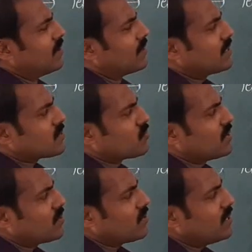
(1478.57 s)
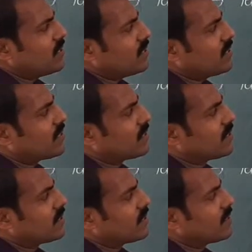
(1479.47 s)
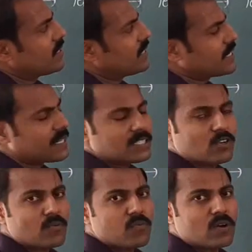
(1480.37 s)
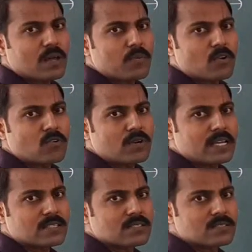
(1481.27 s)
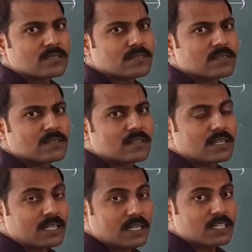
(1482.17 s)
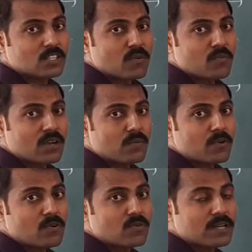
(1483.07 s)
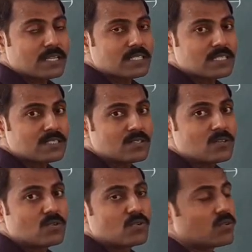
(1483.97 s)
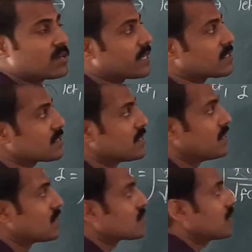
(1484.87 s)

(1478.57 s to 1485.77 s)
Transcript: Yes, we know the integration of 1 upon root x. Integration of 1 upon root x is 2 root x. So